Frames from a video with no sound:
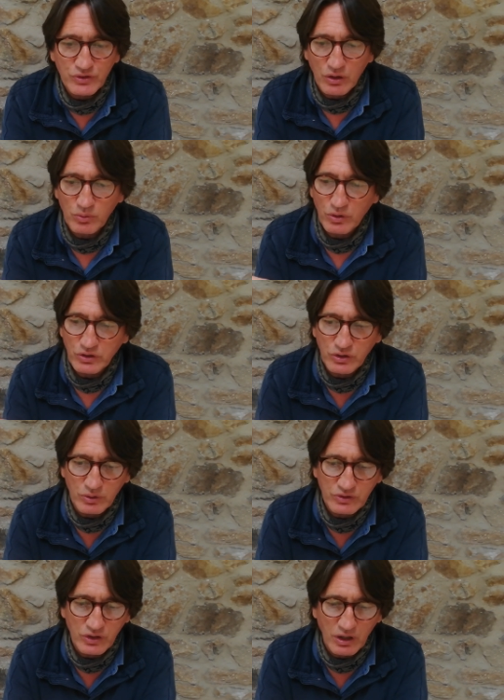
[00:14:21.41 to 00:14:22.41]
So what you do
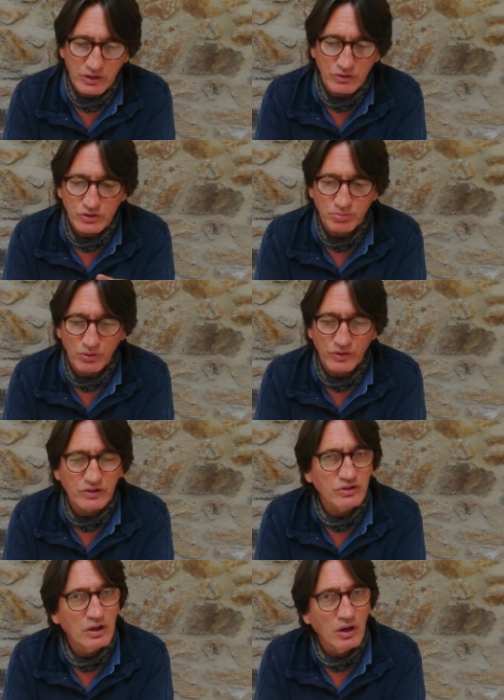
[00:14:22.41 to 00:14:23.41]
is, the idea is you put
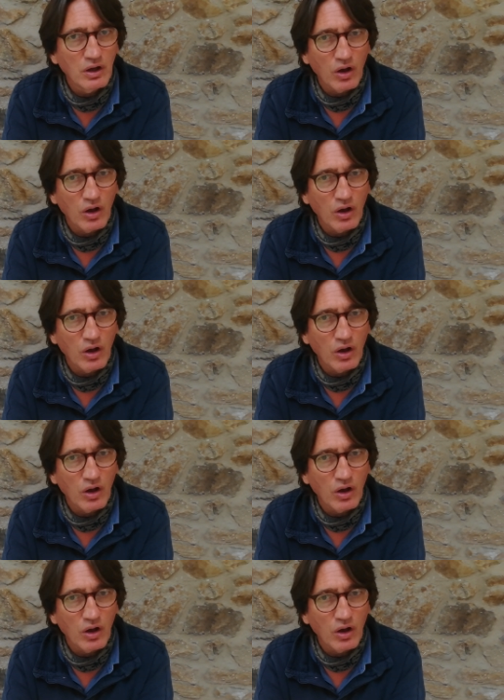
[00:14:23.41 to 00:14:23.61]
this